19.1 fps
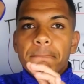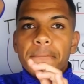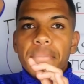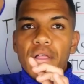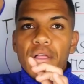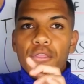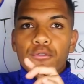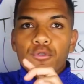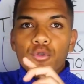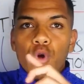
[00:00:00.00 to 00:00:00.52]

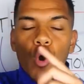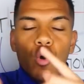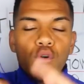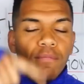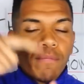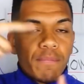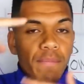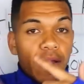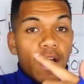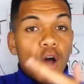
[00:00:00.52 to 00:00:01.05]
But
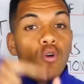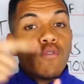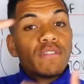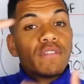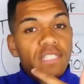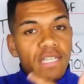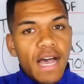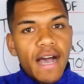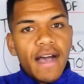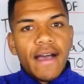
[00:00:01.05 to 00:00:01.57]
over
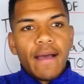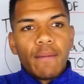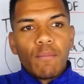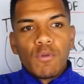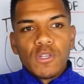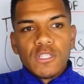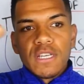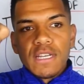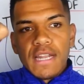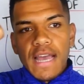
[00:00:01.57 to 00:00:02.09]
time,
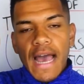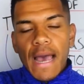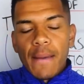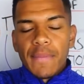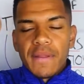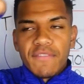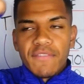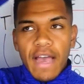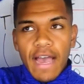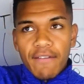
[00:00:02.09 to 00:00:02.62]
what's going to
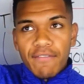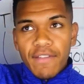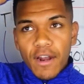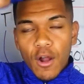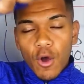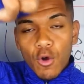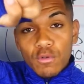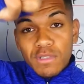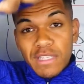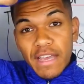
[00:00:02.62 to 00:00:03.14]
happen if I have that
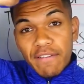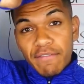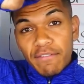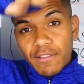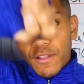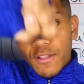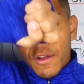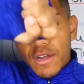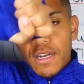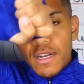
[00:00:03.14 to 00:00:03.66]
hose there for
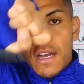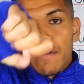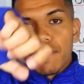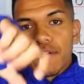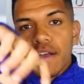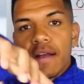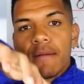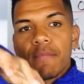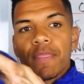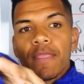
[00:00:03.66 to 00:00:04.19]
long enough?